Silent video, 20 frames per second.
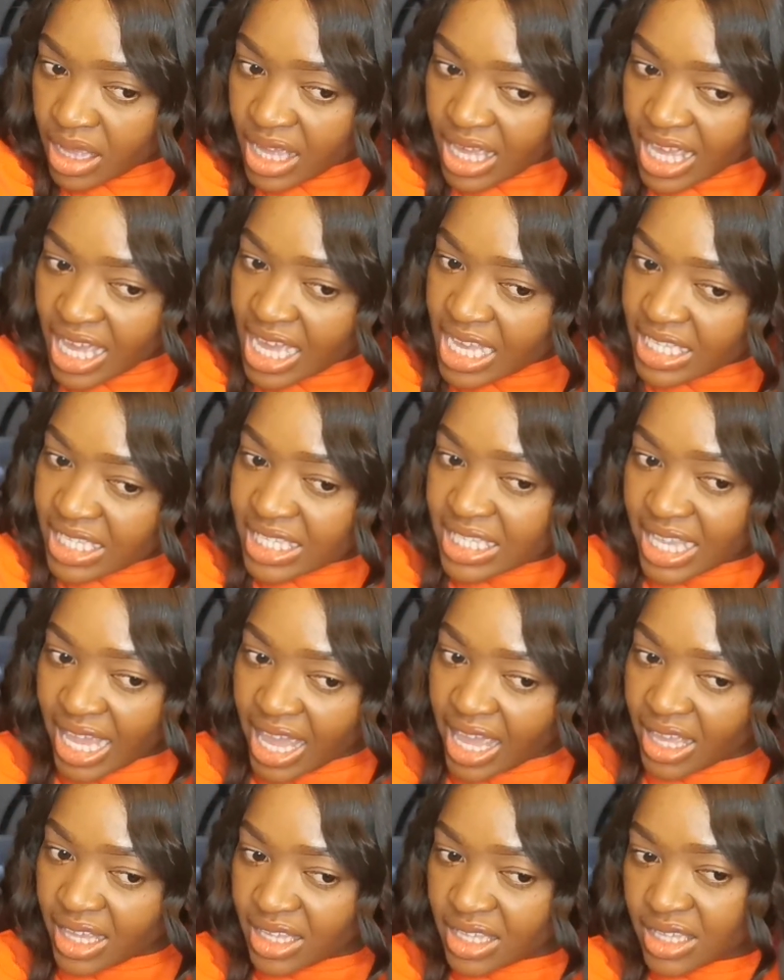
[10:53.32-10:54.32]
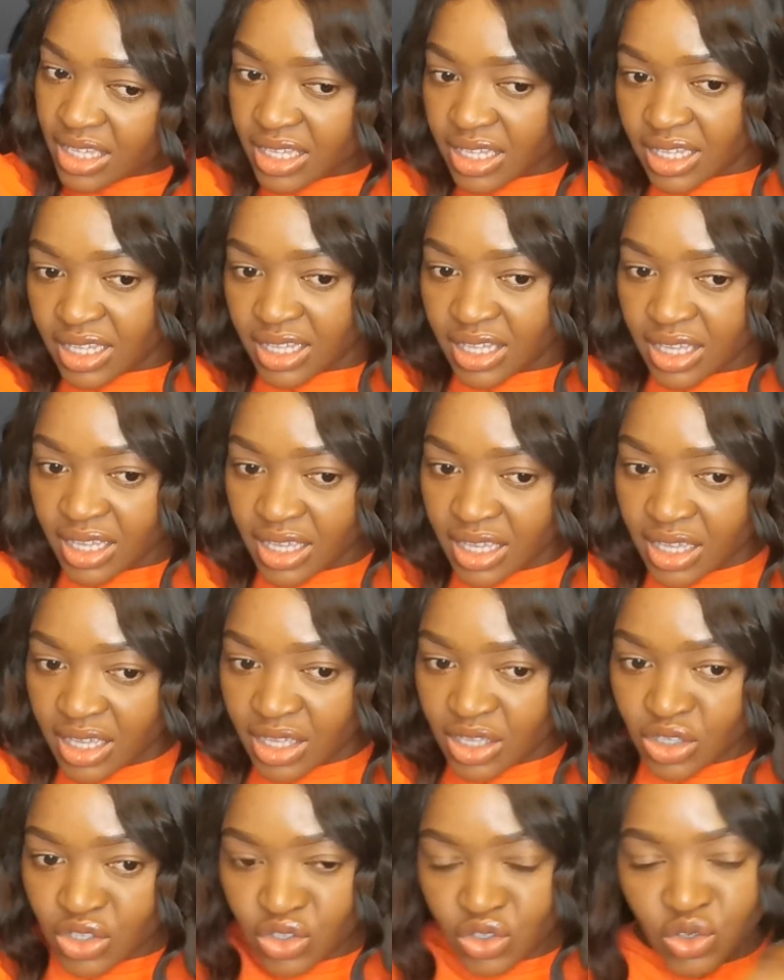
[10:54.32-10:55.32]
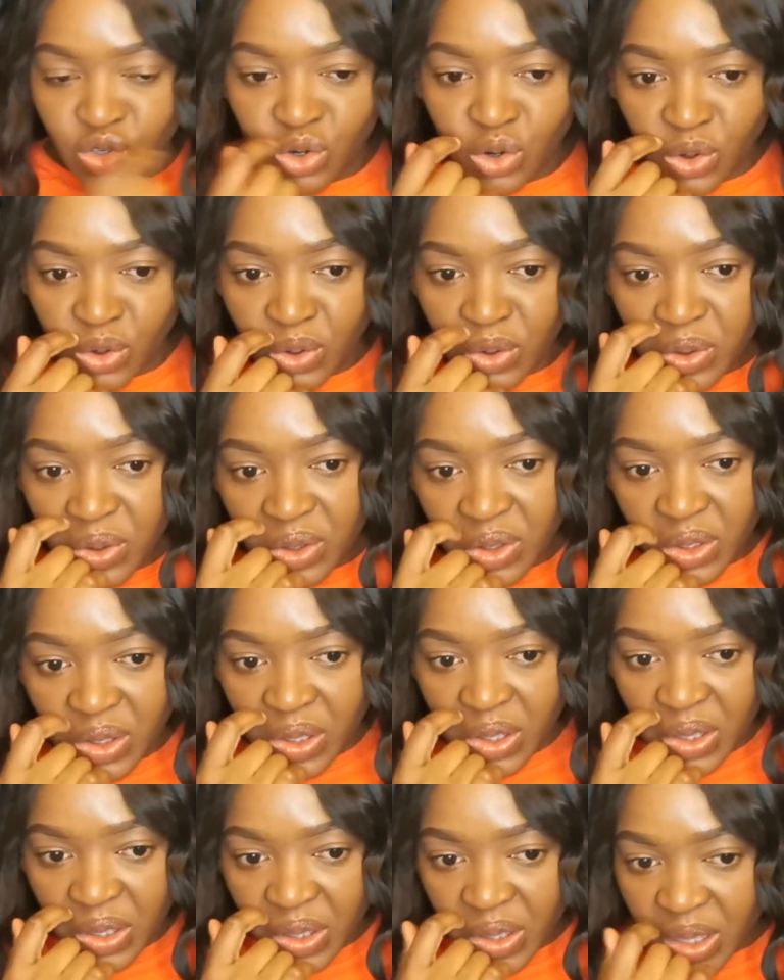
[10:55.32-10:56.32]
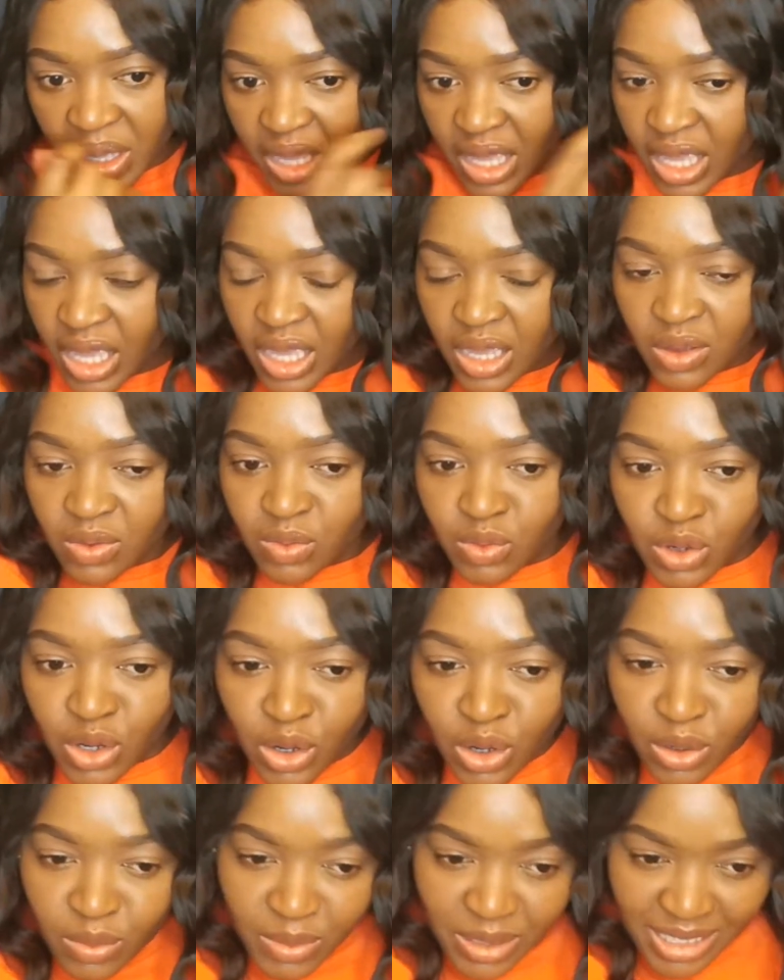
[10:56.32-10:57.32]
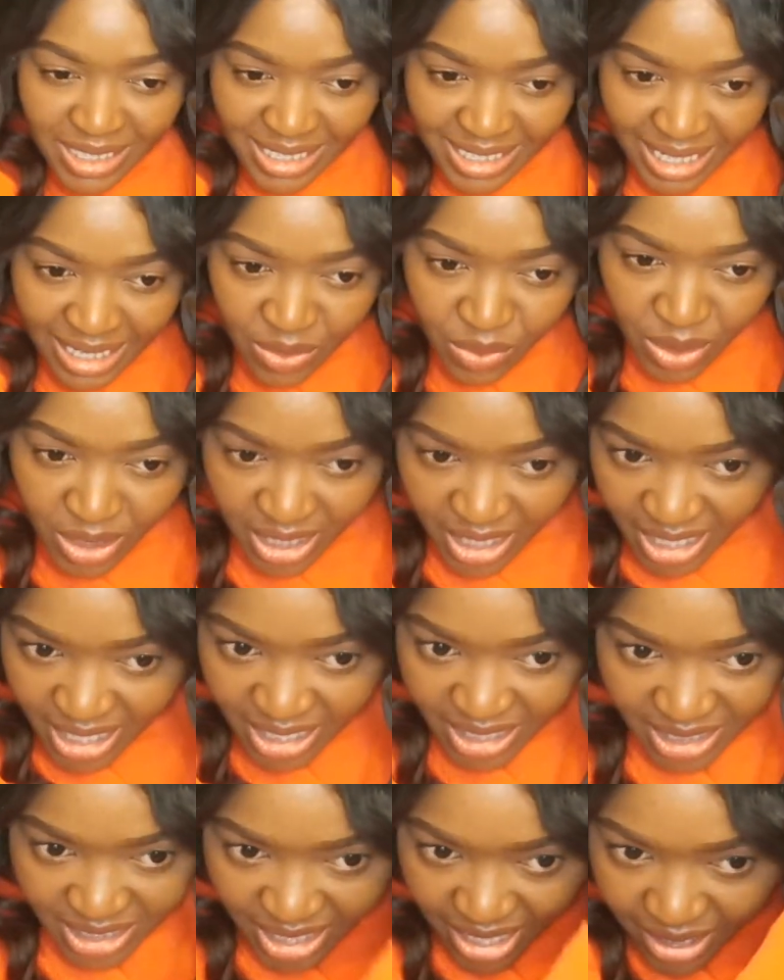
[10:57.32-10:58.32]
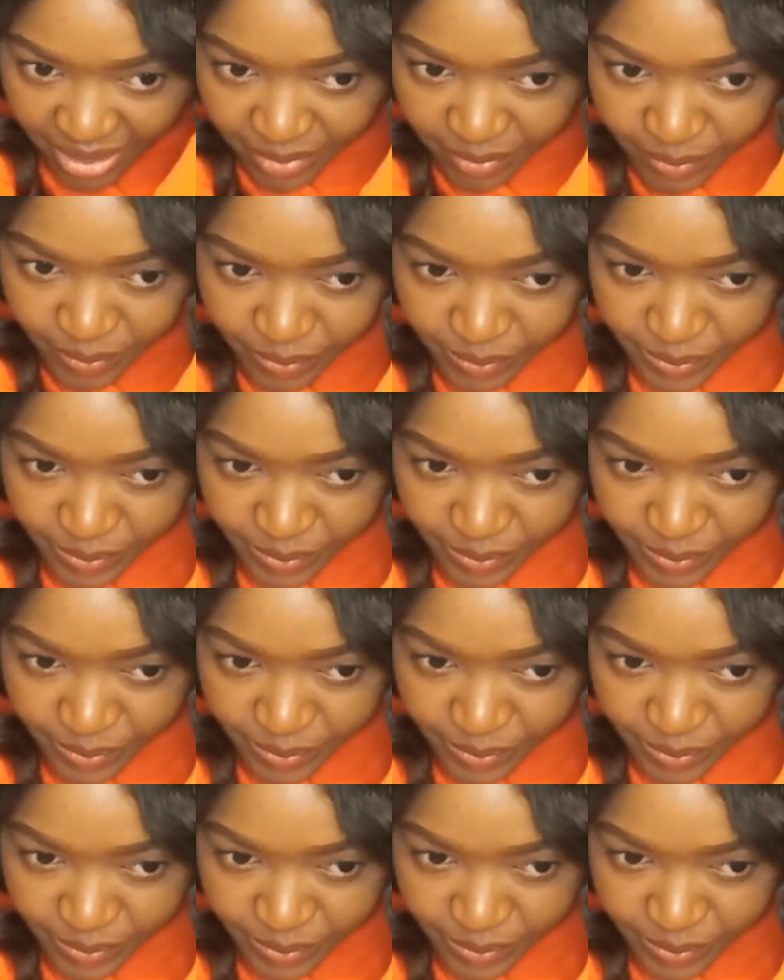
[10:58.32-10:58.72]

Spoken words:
hearsay, you know? We're not going to be dealing with hearsay.